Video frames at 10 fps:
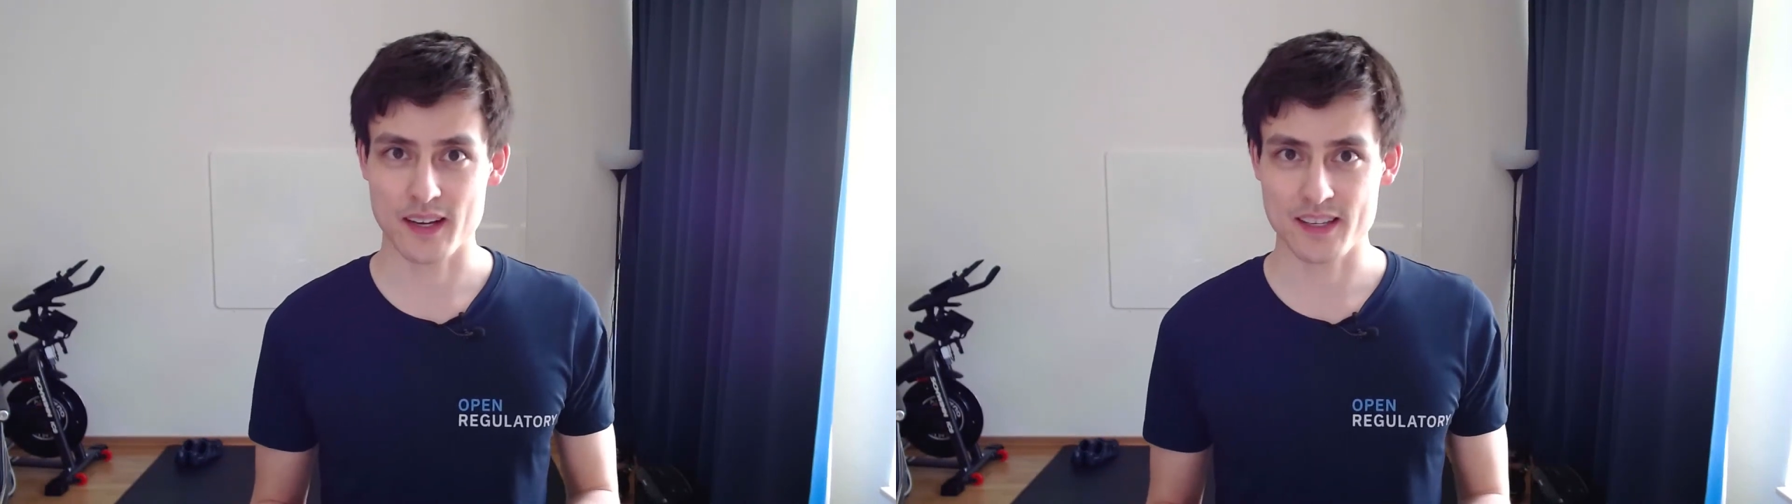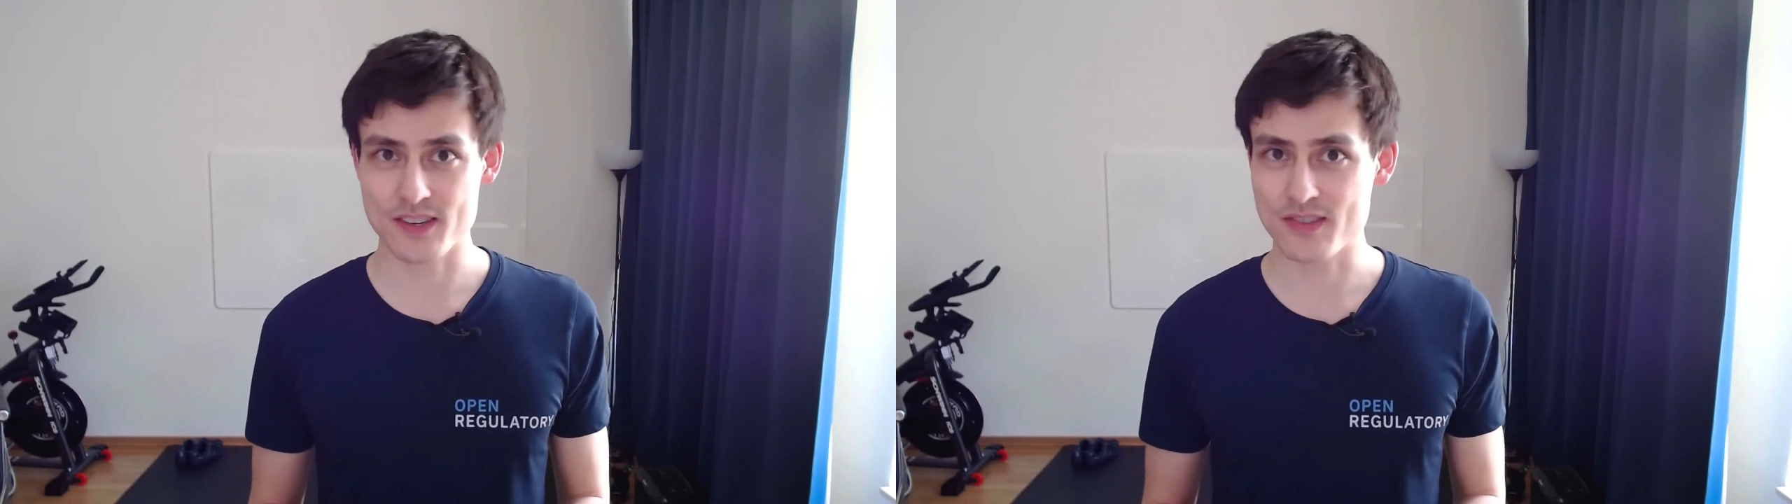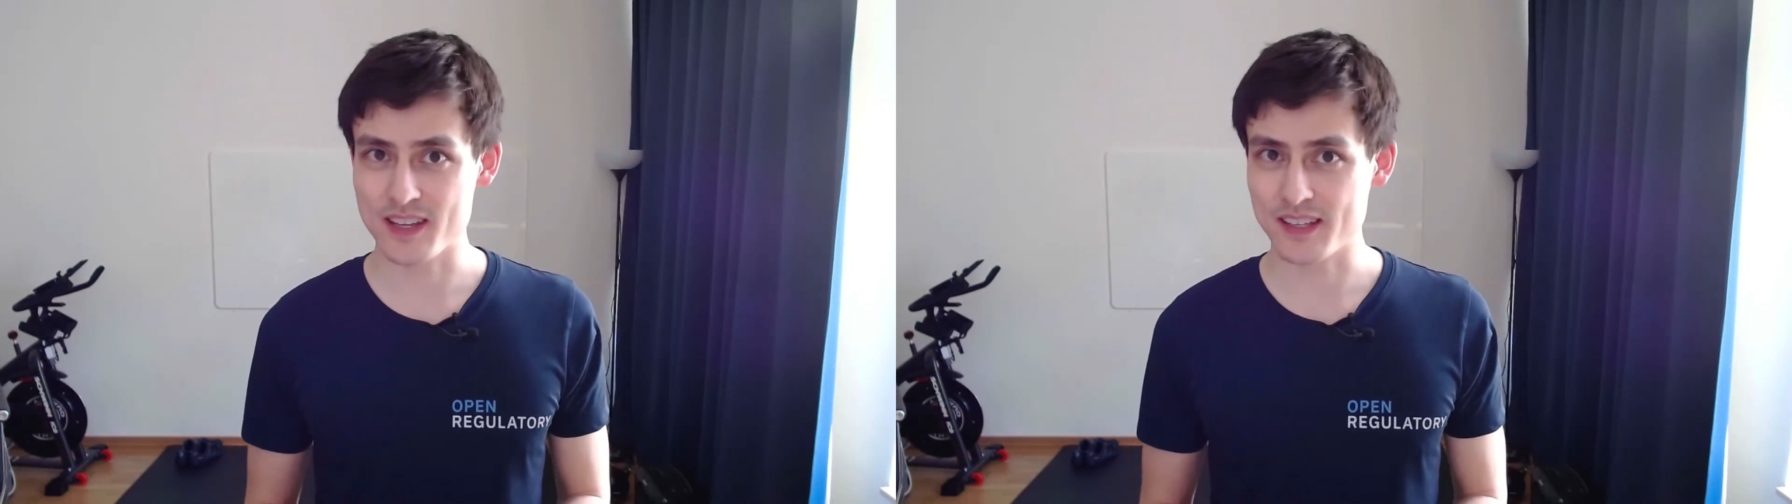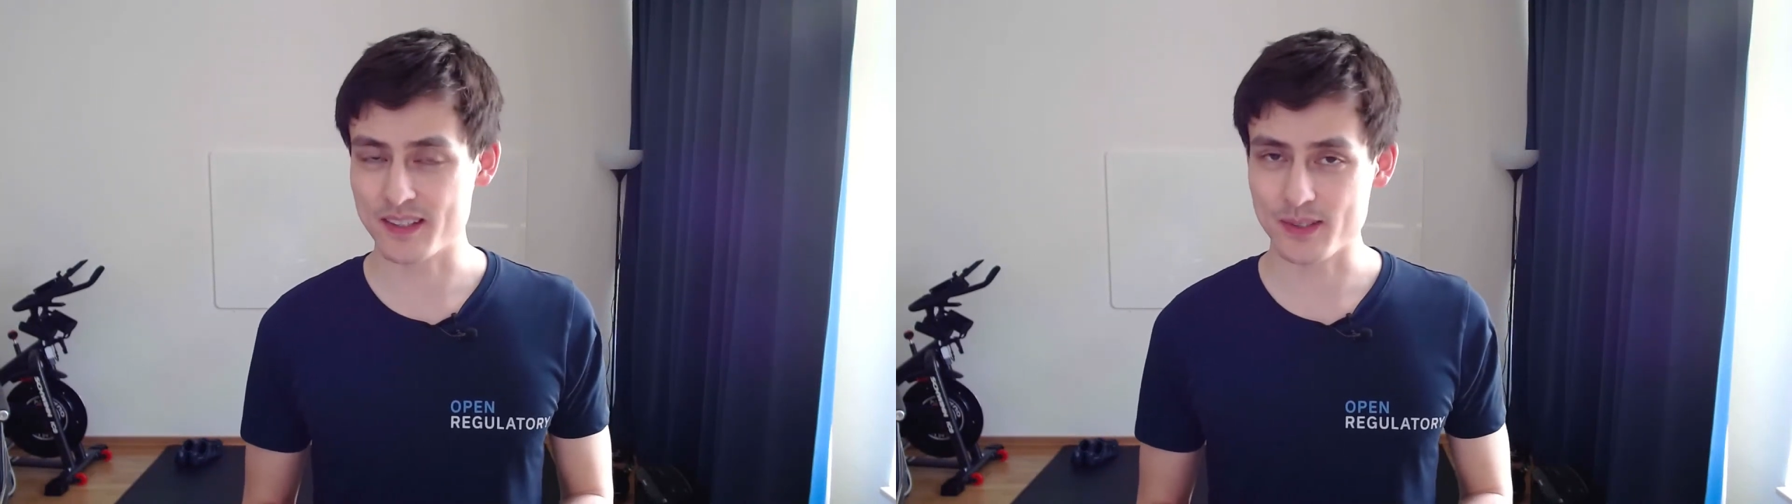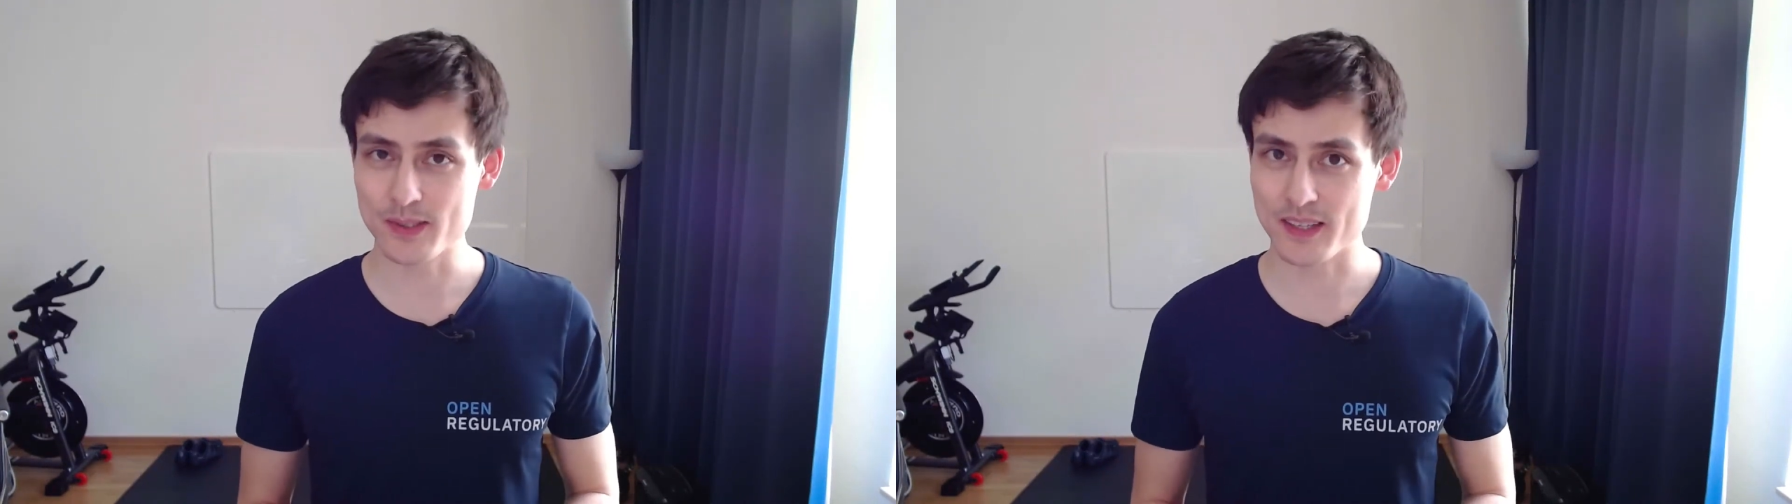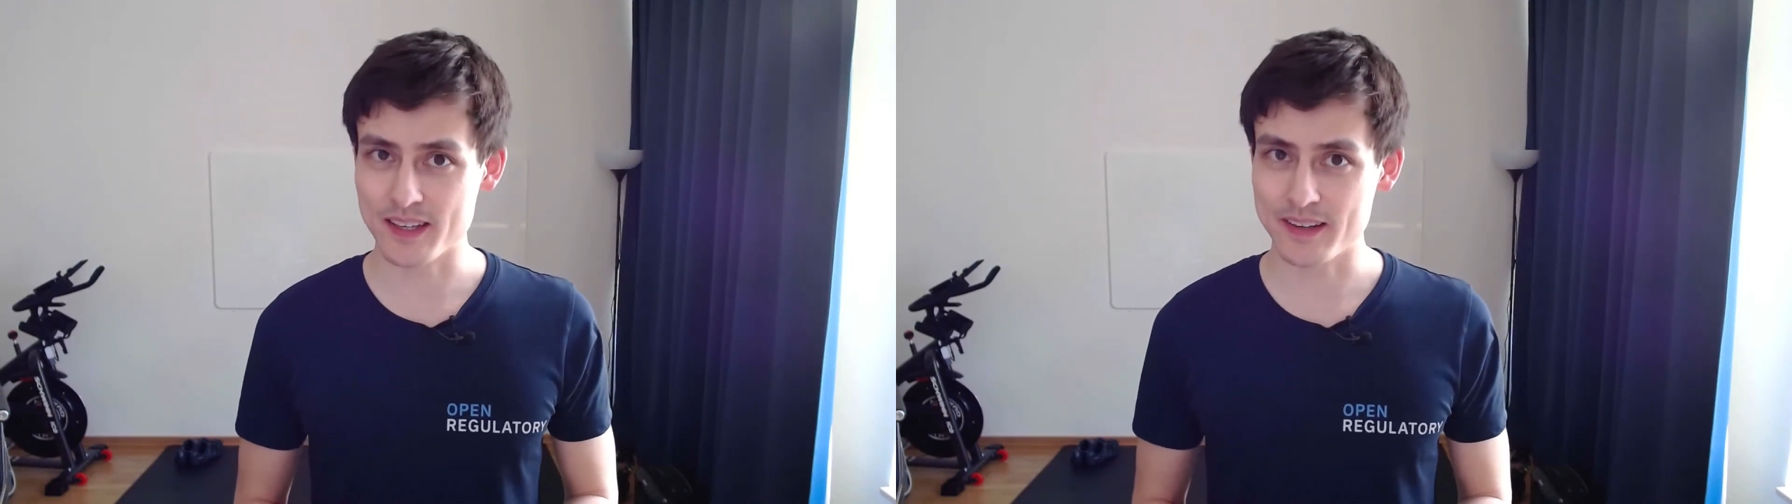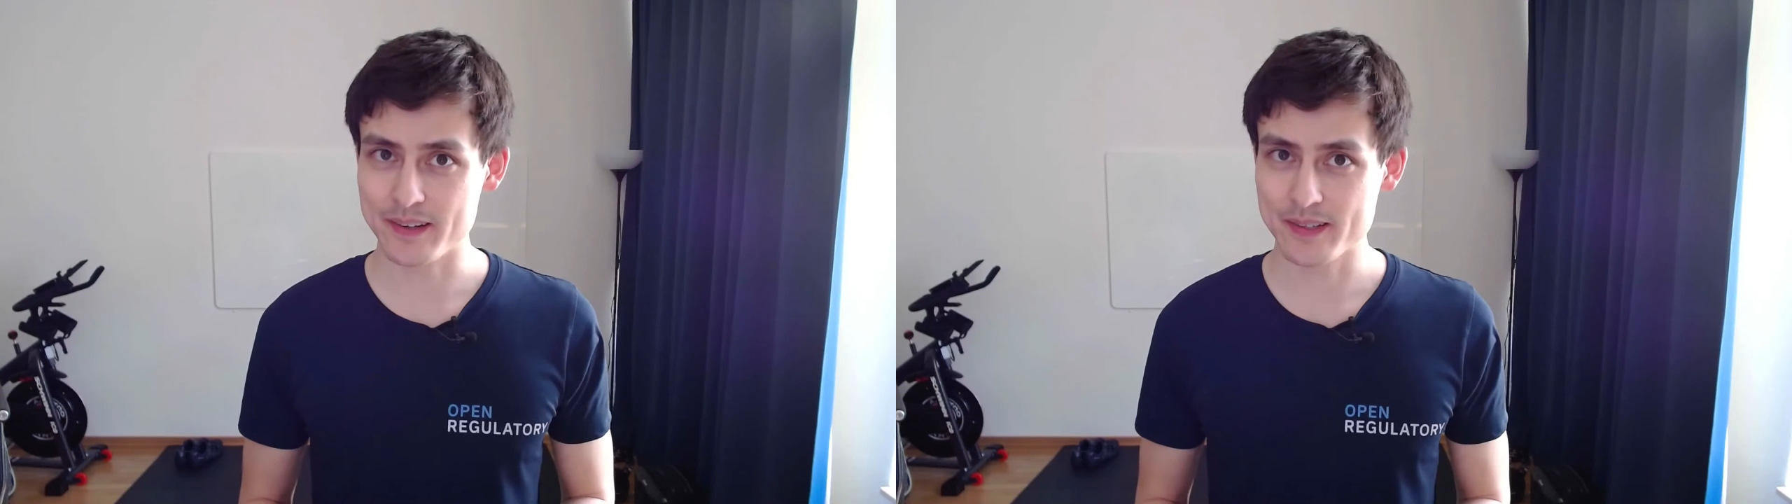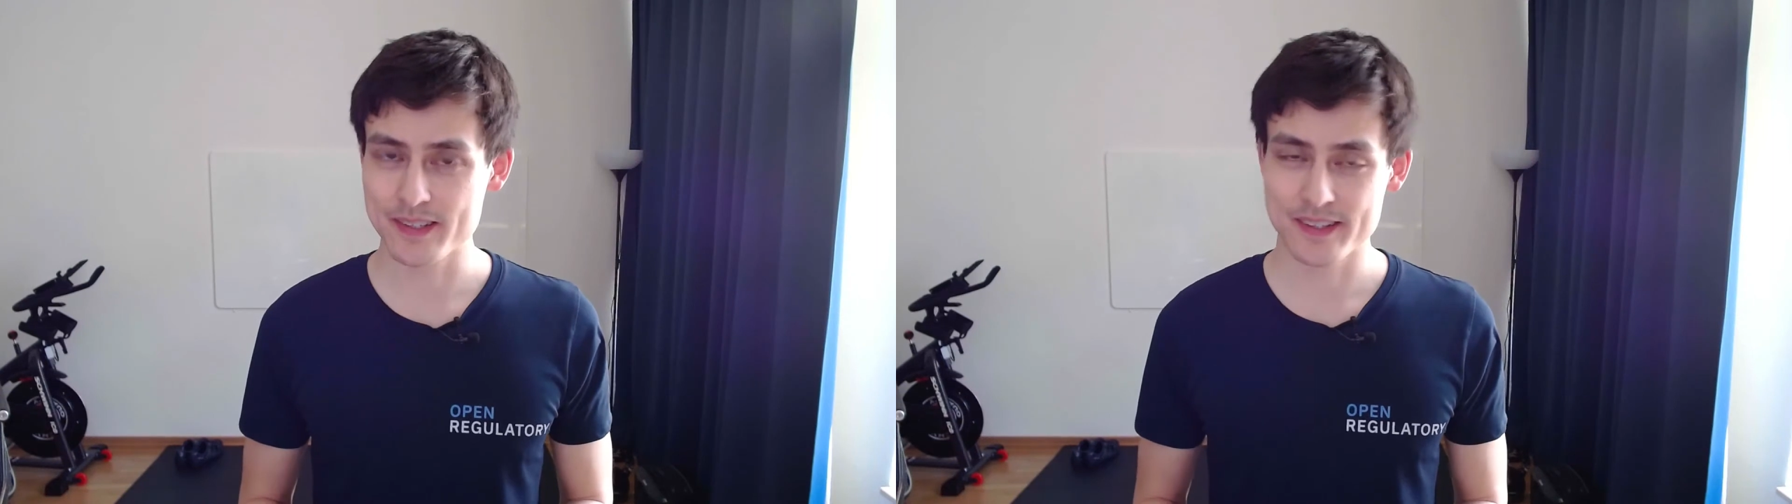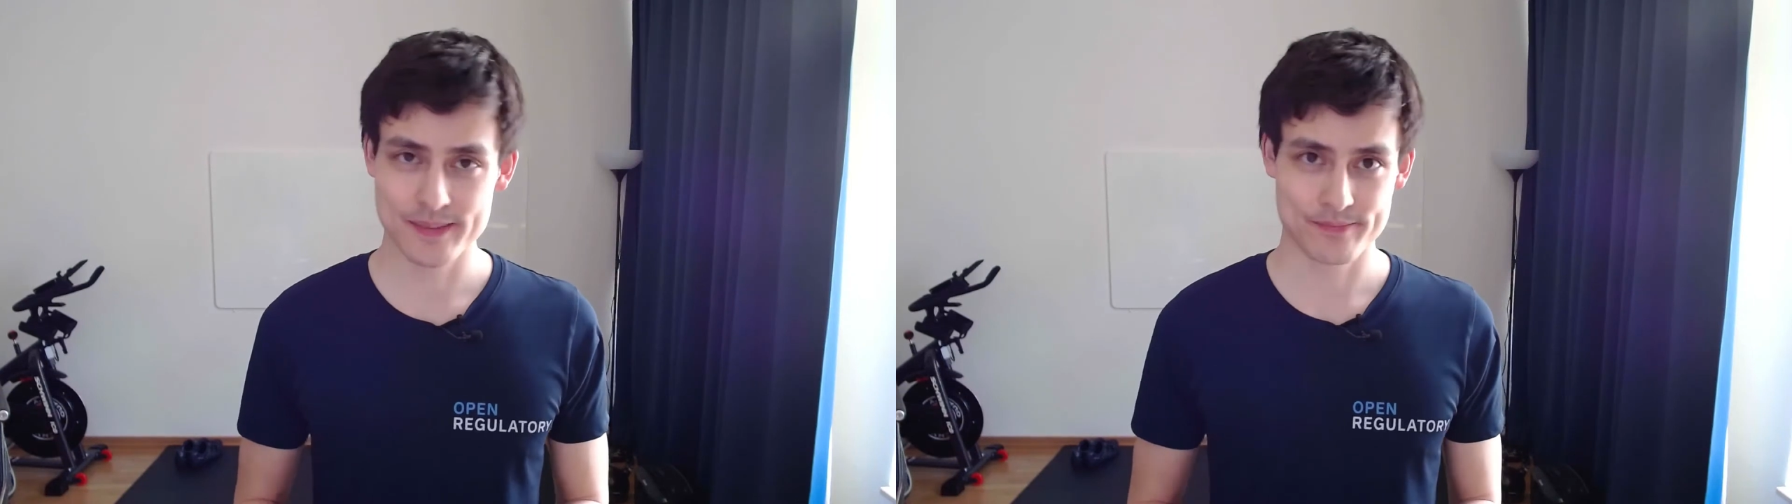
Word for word: hazard-related use scenarios.